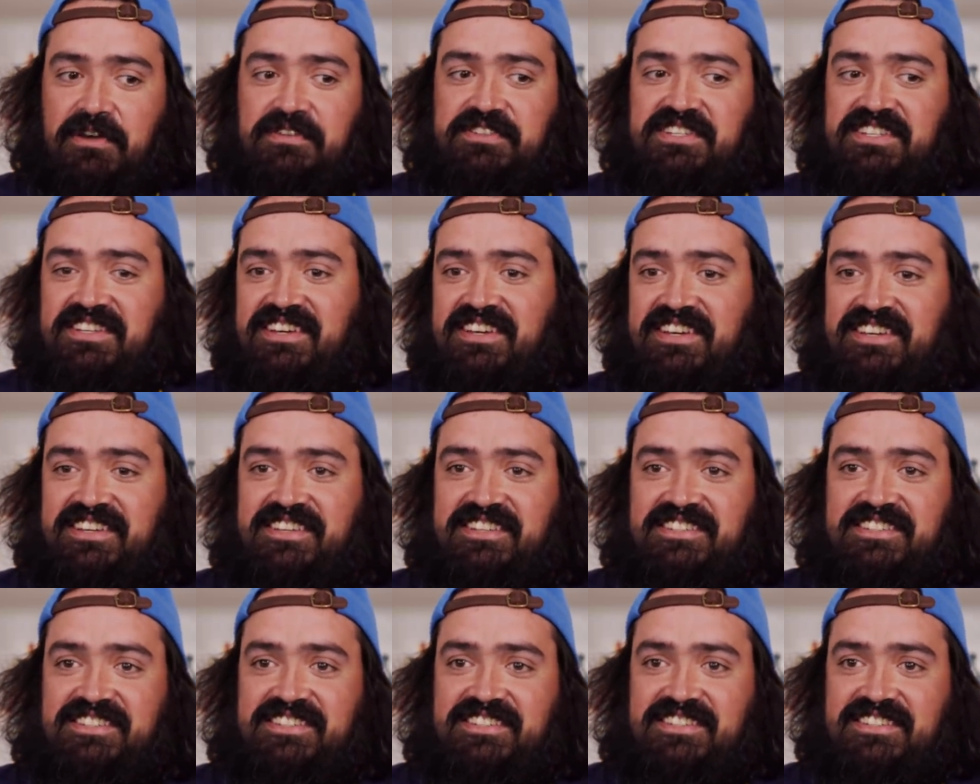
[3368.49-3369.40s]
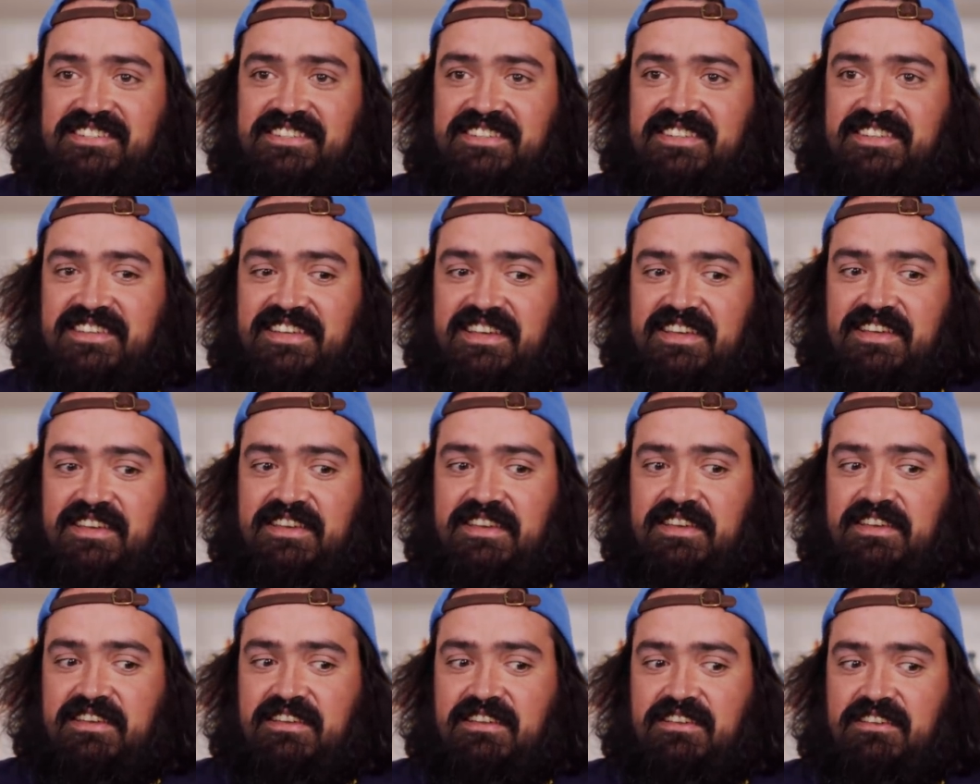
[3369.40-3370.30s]
og kush
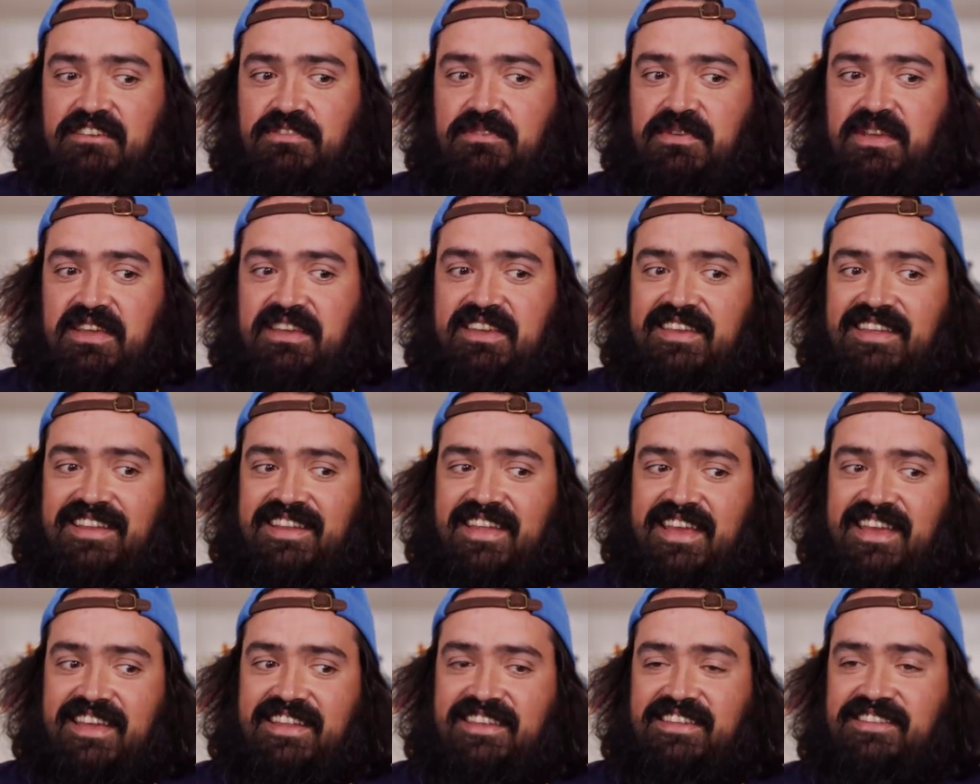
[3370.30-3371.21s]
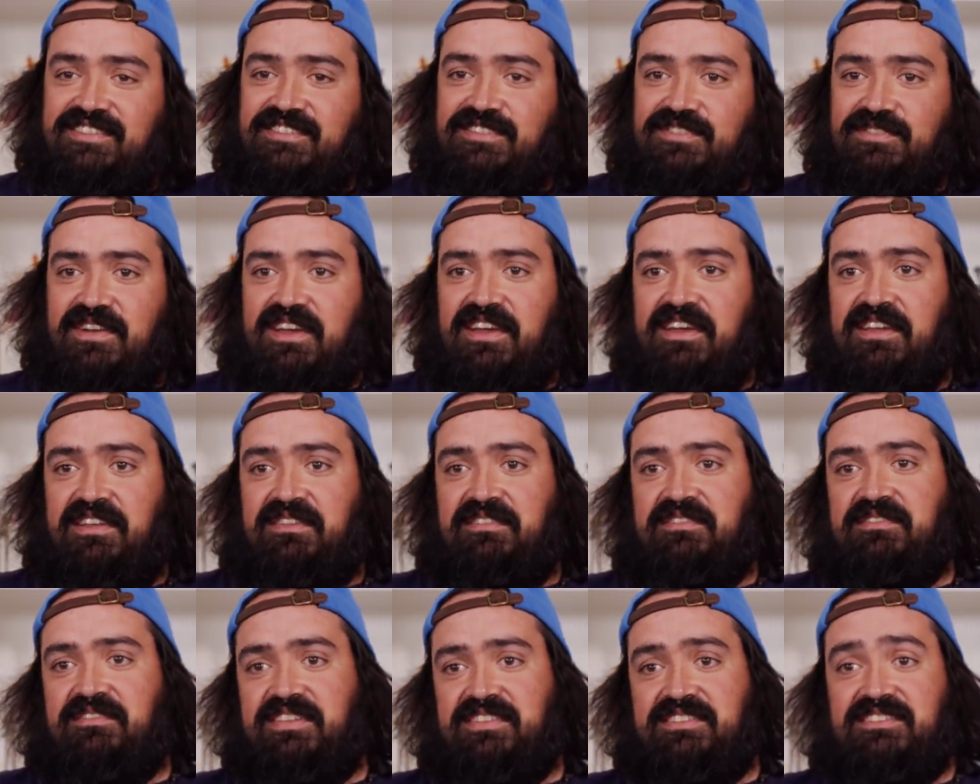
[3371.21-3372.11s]
you can get any
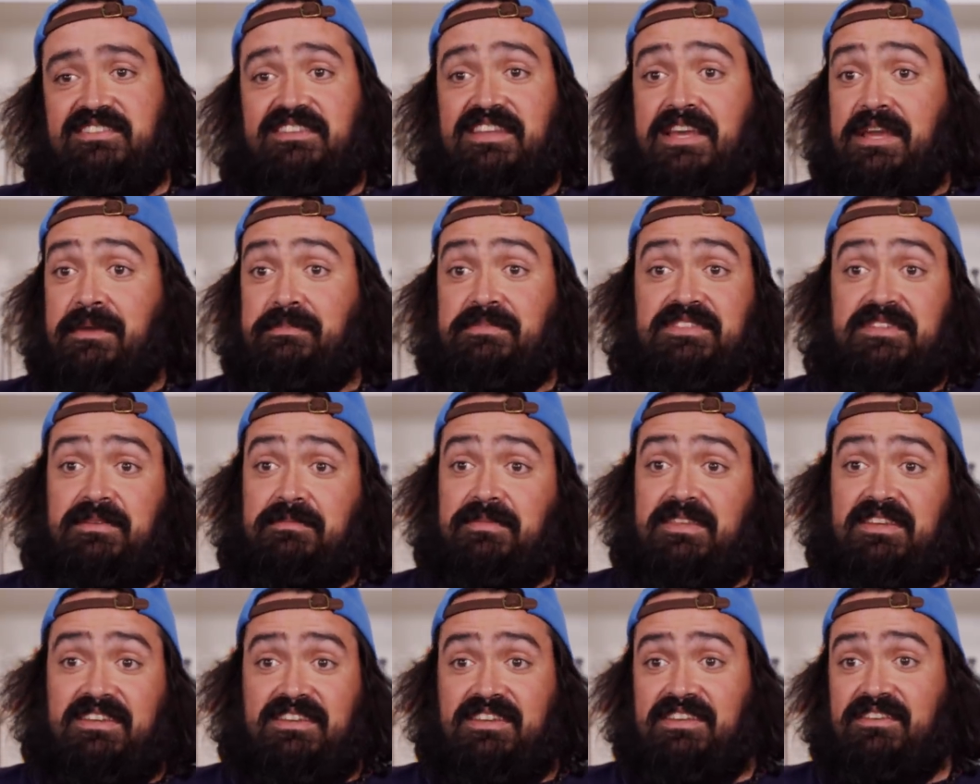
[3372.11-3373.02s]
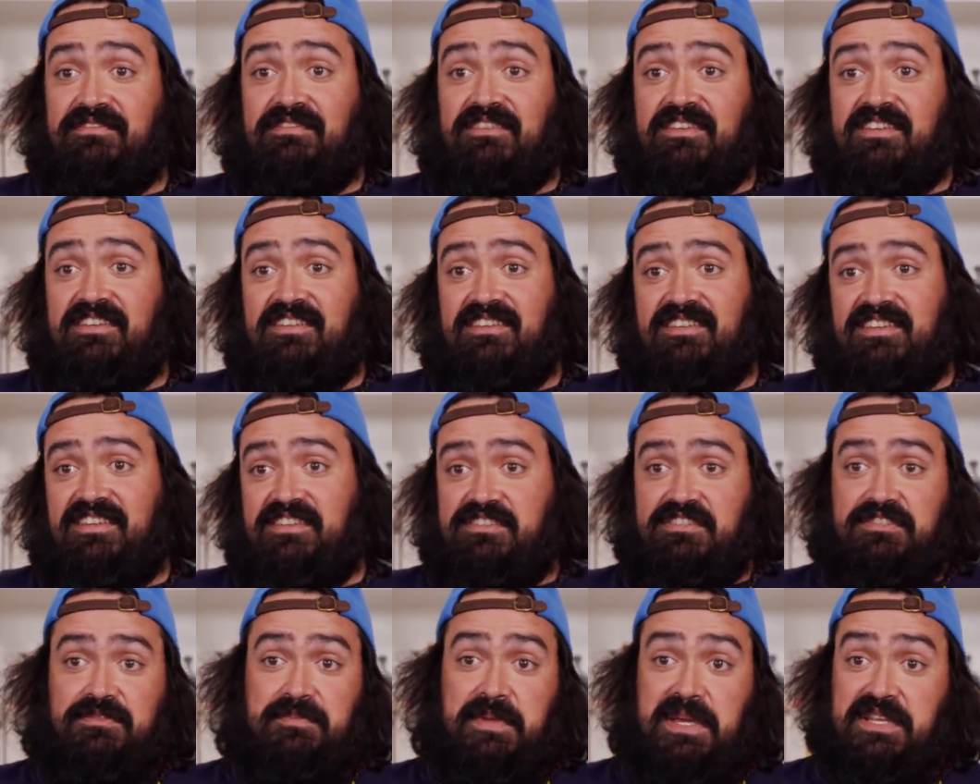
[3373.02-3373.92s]
strain that's named something different and
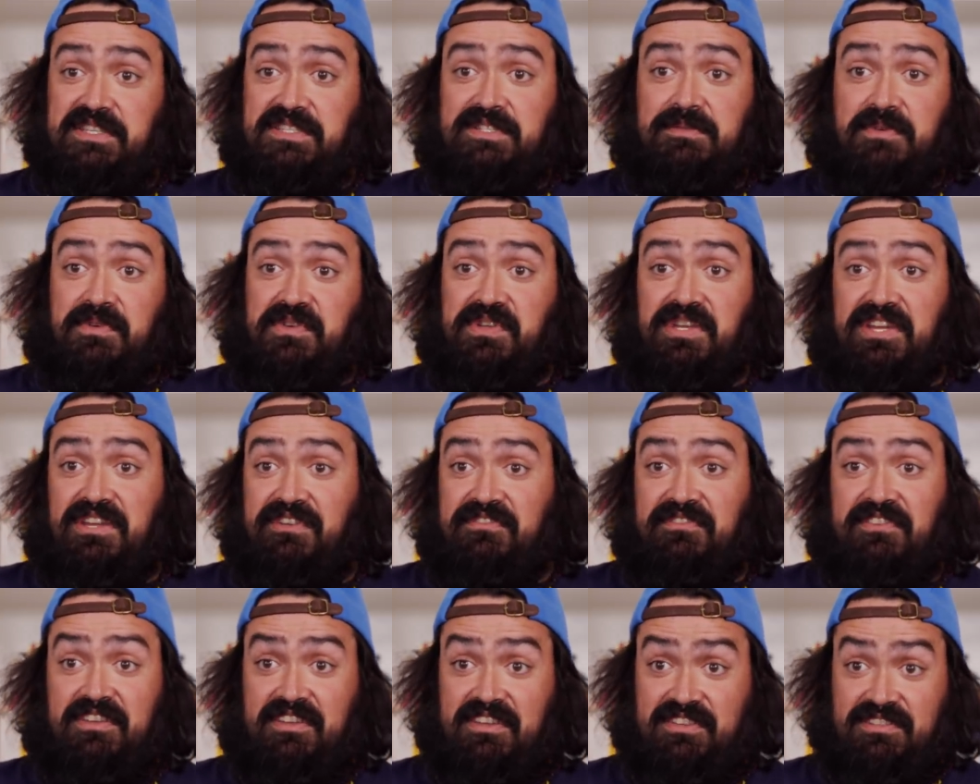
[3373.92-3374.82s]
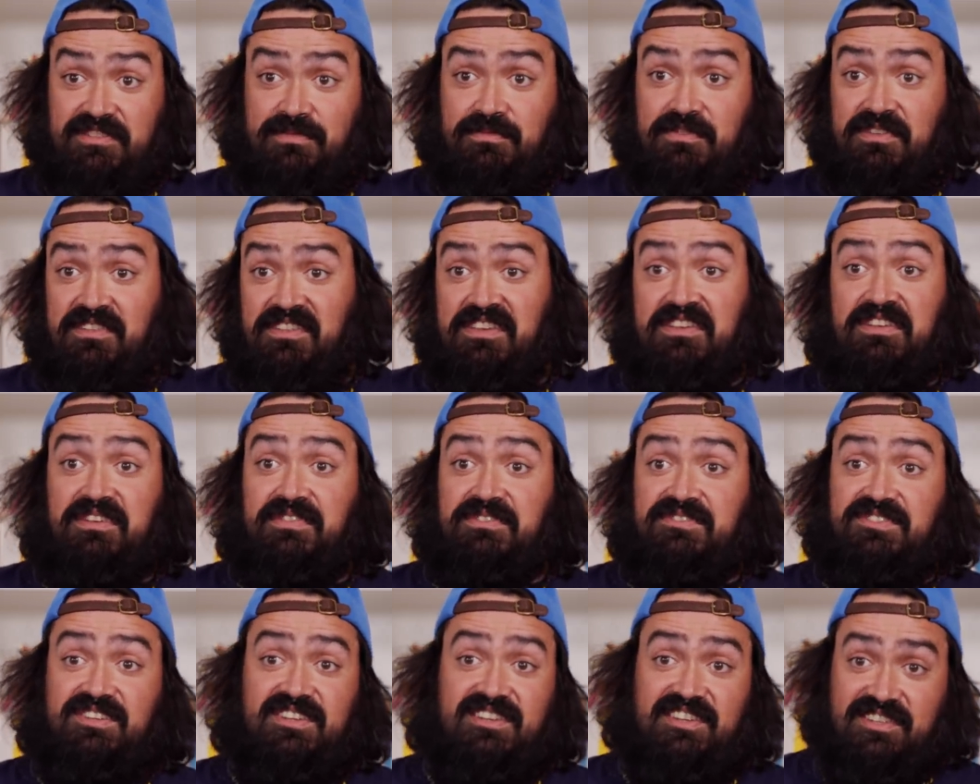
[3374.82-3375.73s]
just by smoking if it is really an
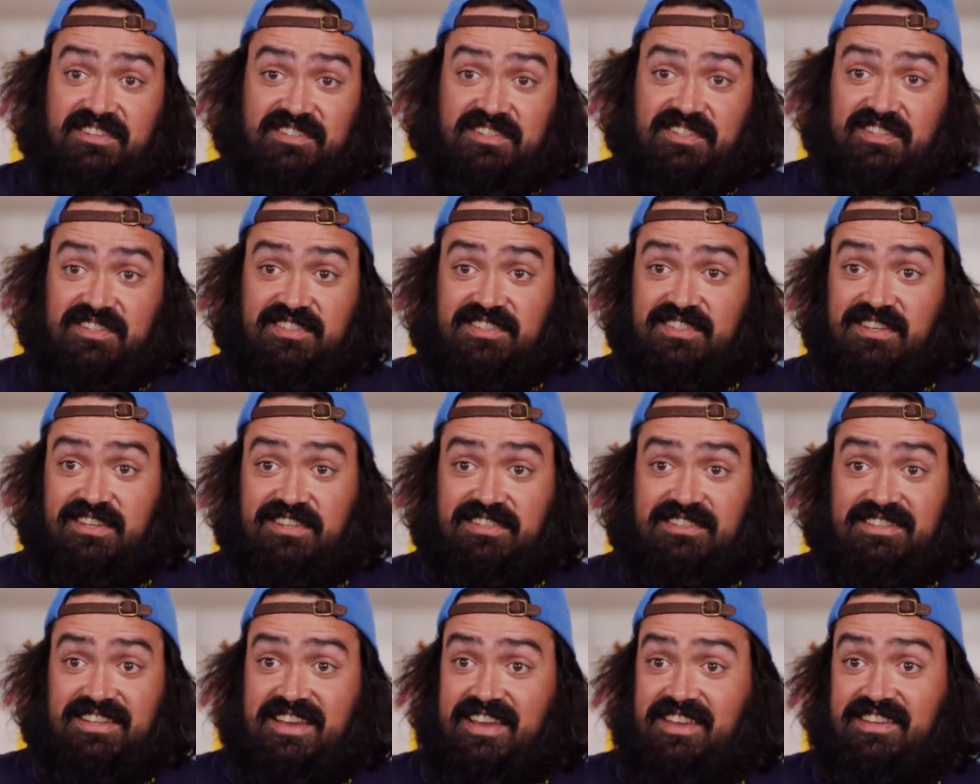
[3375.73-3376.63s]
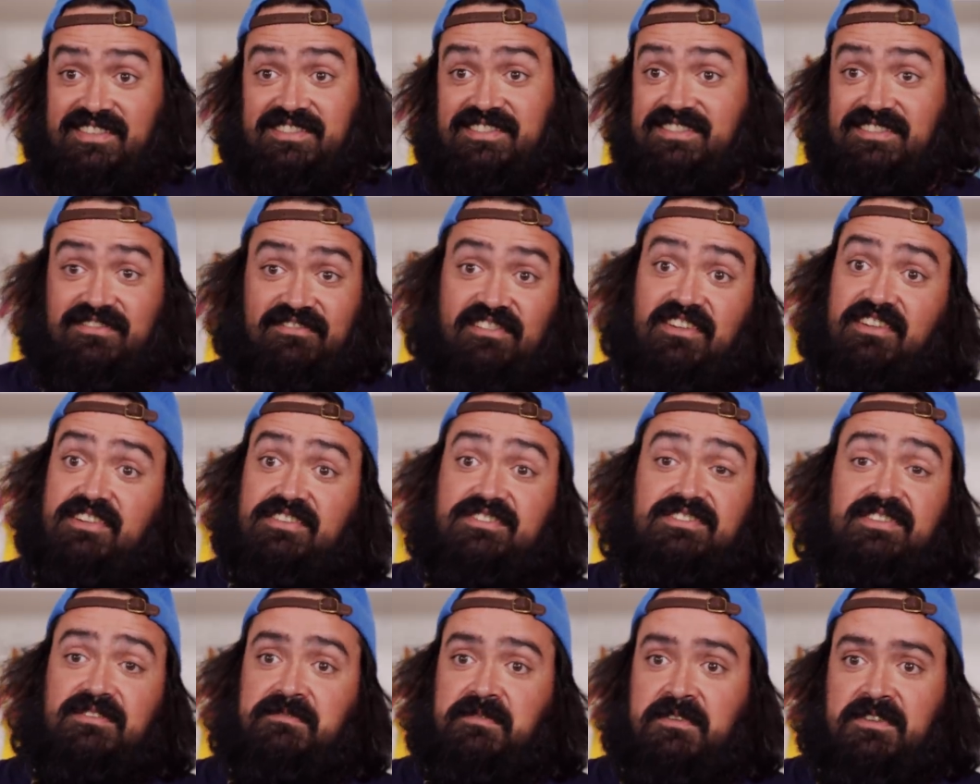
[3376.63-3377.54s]
og kush it's going to taste very
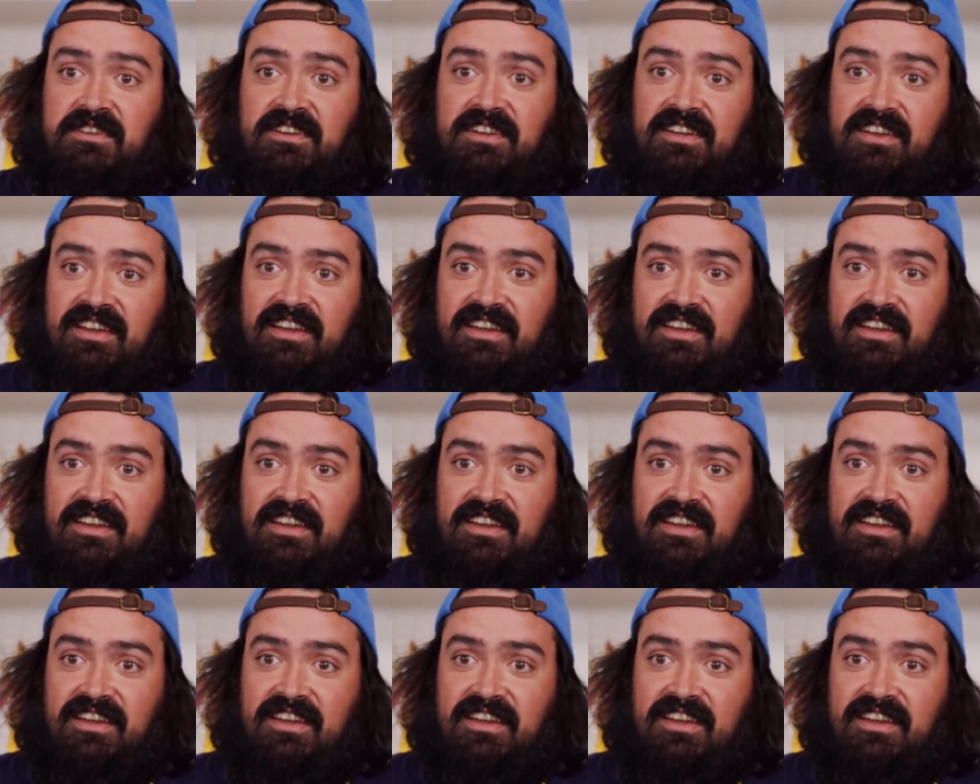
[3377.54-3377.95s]
similar